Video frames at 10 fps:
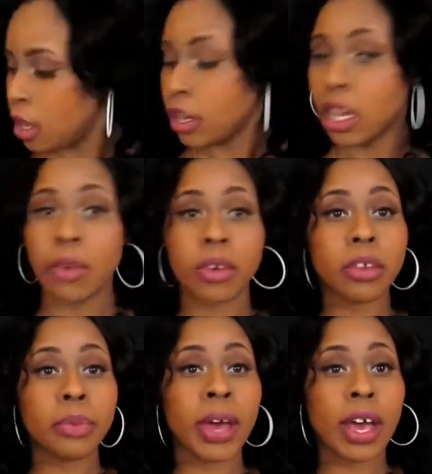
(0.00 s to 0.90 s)
Now I'm going
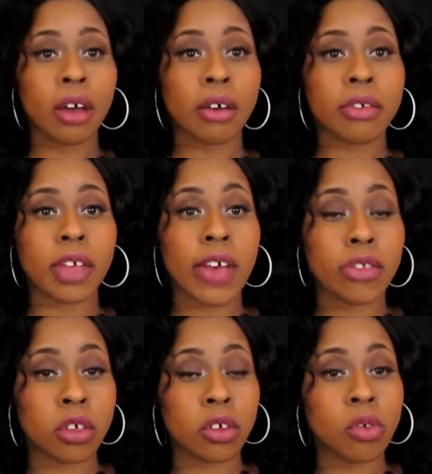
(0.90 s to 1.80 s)
to do powders. I
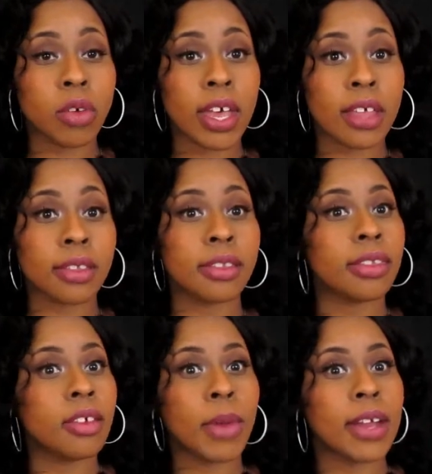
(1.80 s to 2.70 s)
have two, and
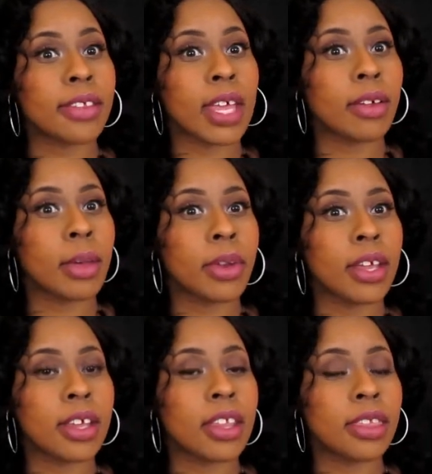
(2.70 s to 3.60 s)
they're by the same
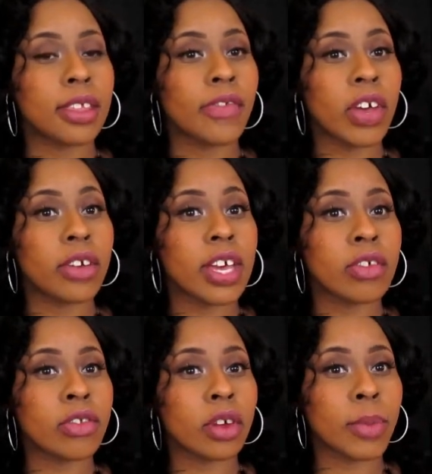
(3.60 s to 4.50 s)
company that the
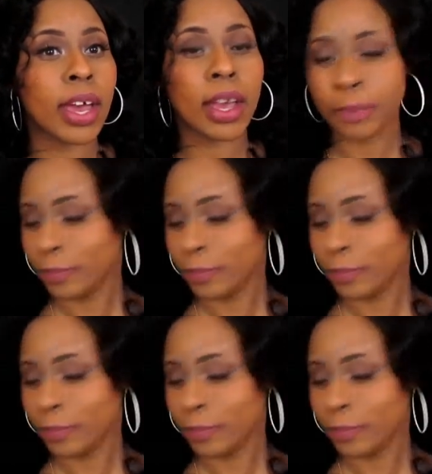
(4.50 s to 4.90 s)
foundations are by,